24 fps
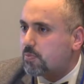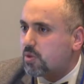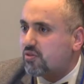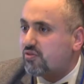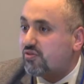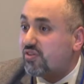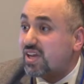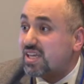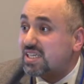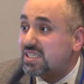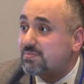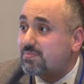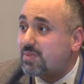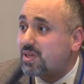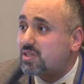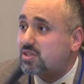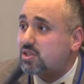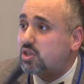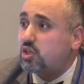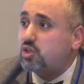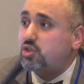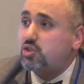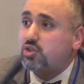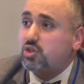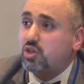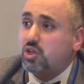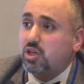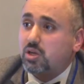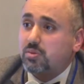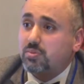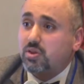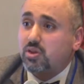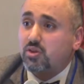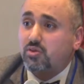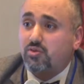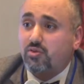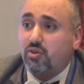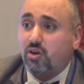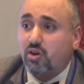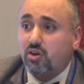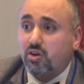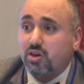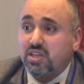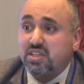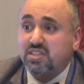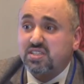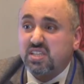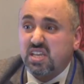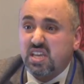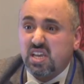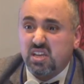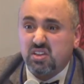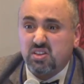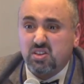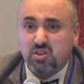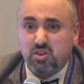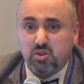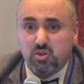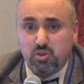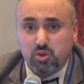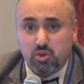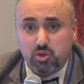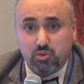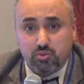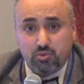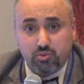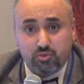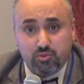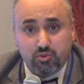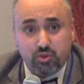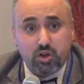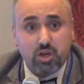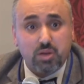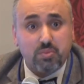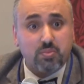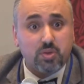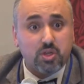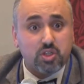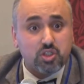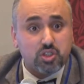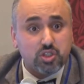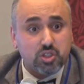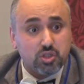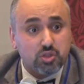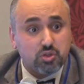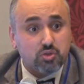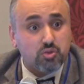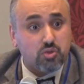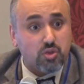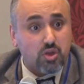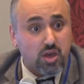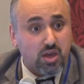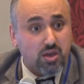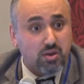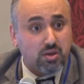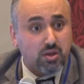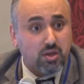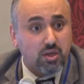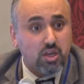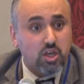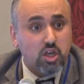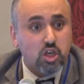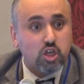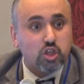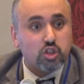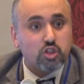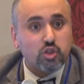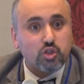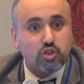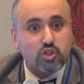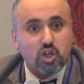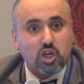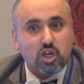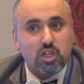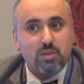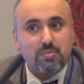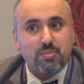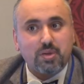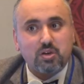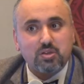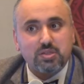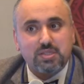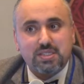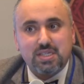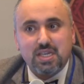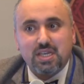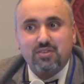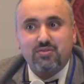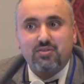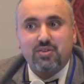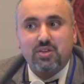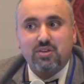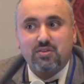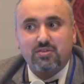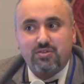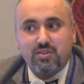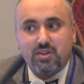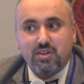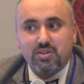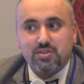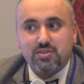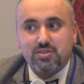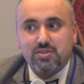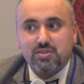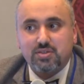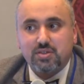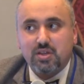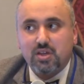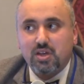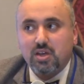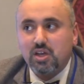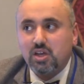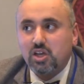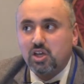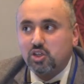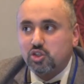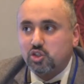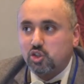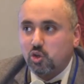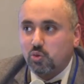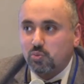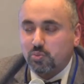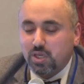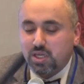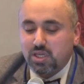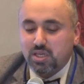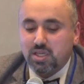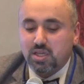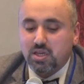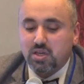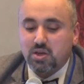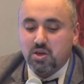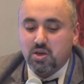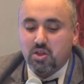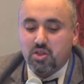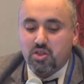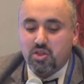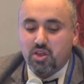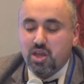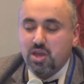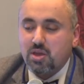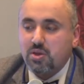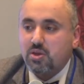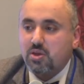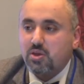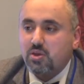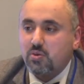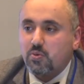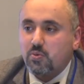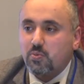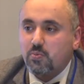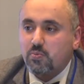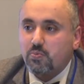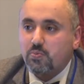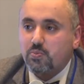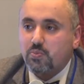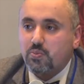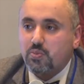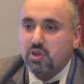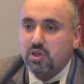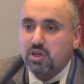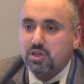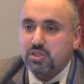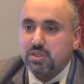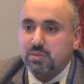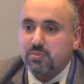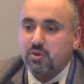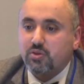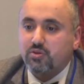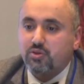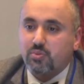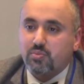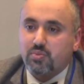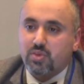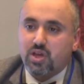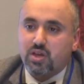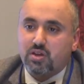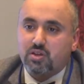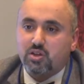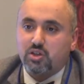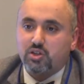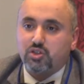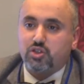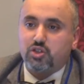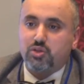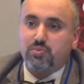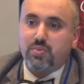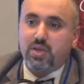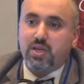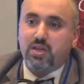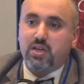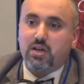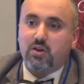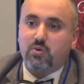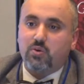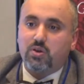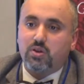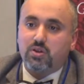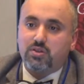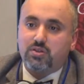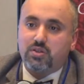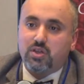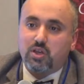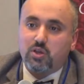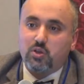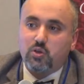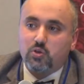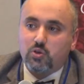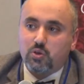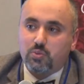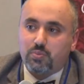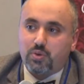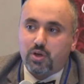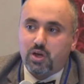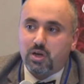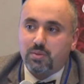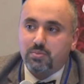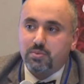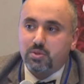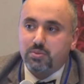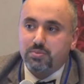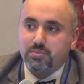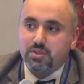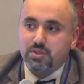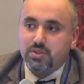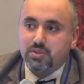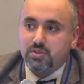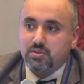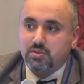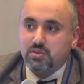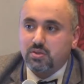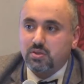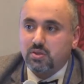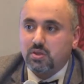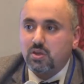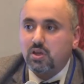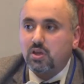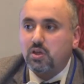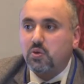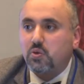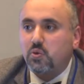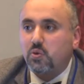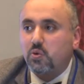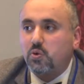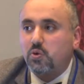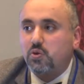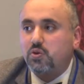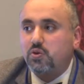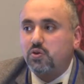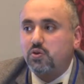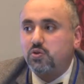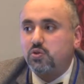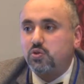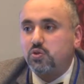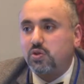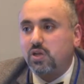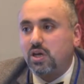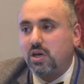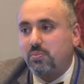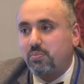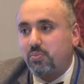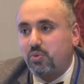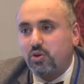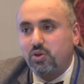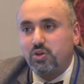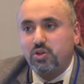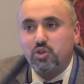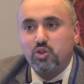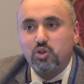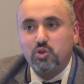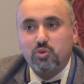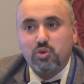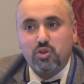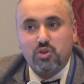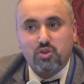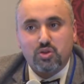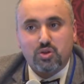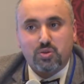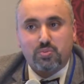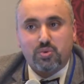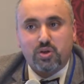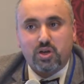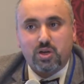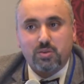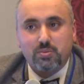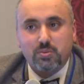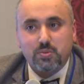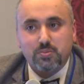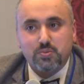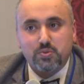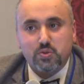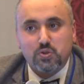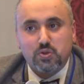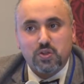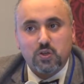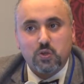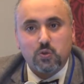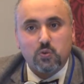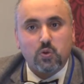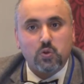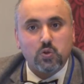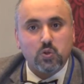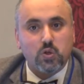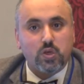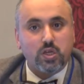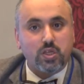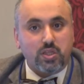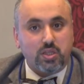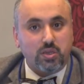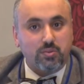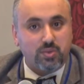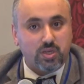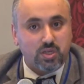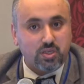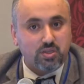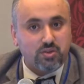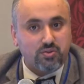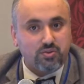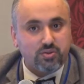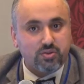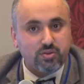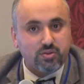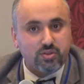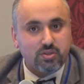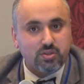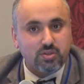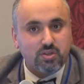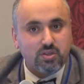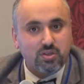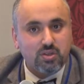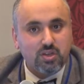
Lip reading: Face-based cultures are going to be the Far East. They're very much into that. So it's all about saving face. So meaning someone from that culture may not want to tell you their problems in order to not burden you with their problems, so then you won't look at them any differently.